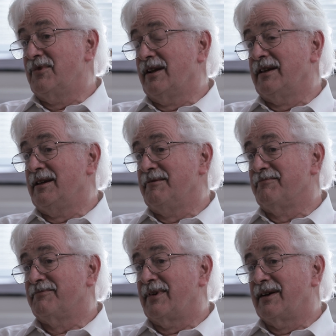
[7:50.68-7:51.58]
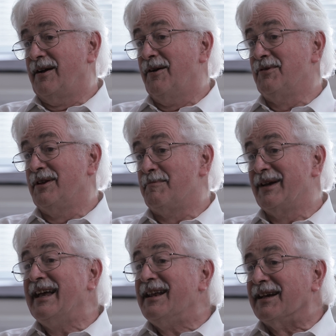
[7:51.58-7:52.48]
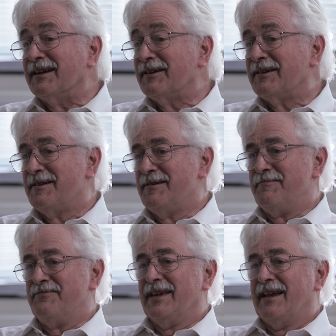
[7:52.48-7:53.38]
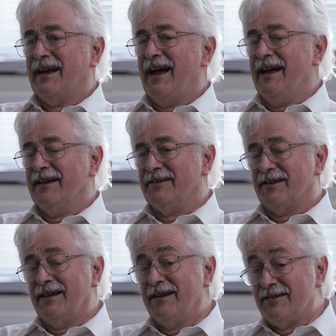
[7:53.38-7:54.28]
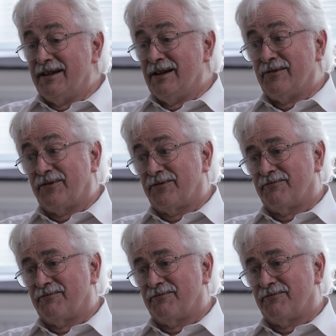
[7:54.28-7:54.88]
really only the beginning. And indeed,